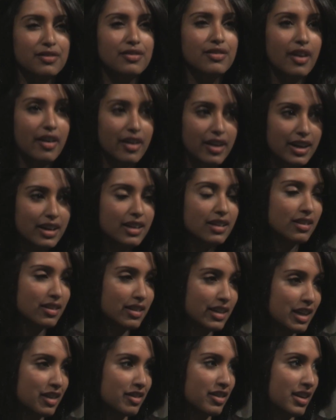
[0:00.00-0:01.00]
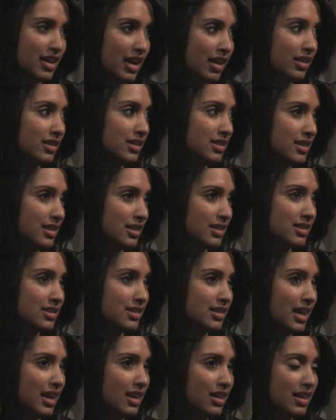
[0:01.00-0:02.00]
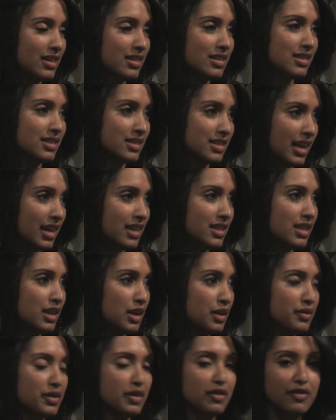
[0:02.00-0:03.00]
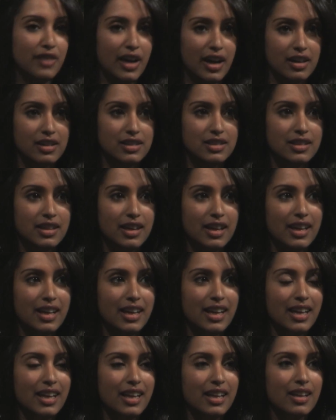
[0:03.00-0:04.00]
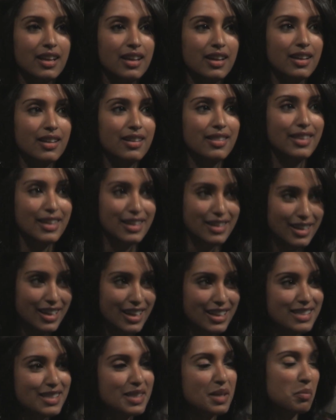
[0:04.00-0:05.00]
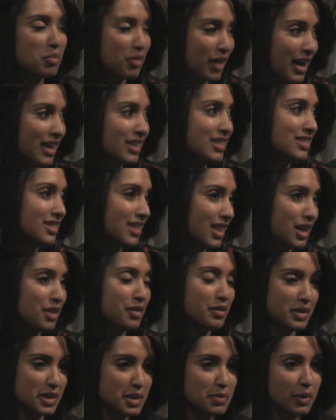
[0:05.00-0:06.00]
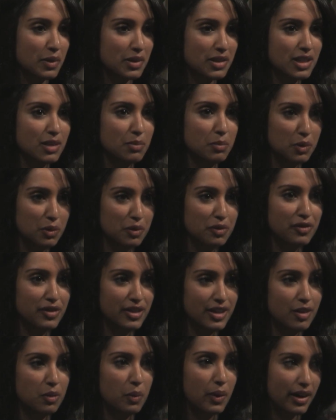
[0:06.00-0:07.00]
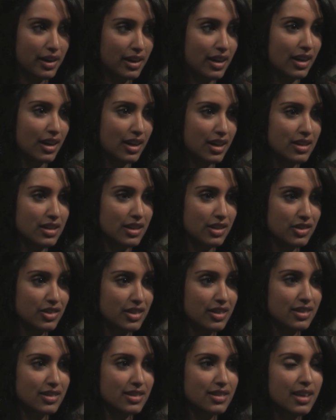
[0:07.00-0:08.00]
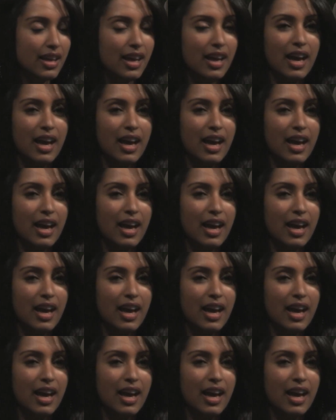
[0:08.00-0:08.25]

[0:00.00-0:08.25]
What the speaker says: a very clear analysis and understanding of the fact that it's the brands that are responsible for their working conditions,